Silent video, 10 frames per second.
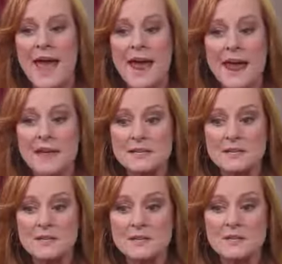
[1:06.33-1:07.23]
And
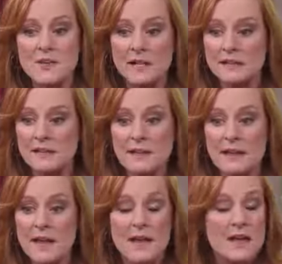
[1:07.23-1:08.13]
then
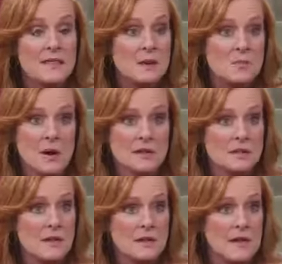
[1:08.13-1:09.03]
finally, they brought us
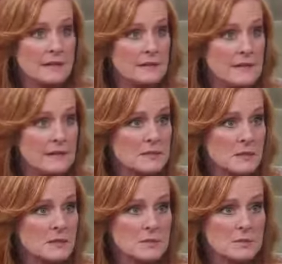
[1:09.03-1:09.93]
all in and
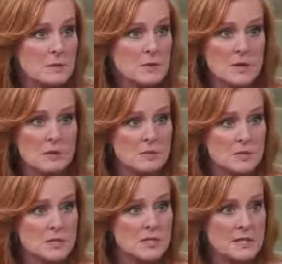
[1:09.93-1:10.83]
told us we were working with
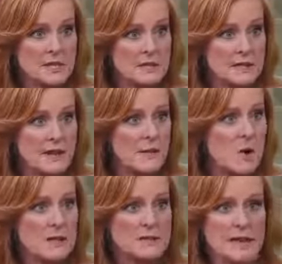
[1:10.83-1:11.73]
Patricia Neal. And I
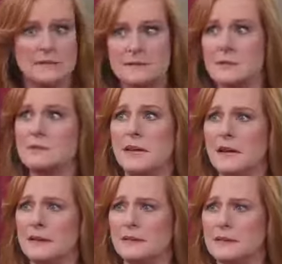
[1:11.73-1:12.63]
walked out and turned to
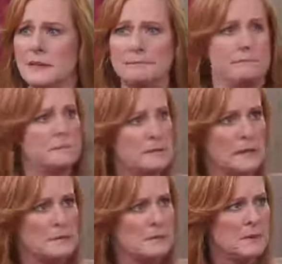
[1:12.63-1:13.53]
Eric and said, does
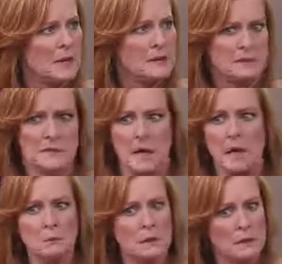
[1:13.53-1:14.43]
that mean we got the job?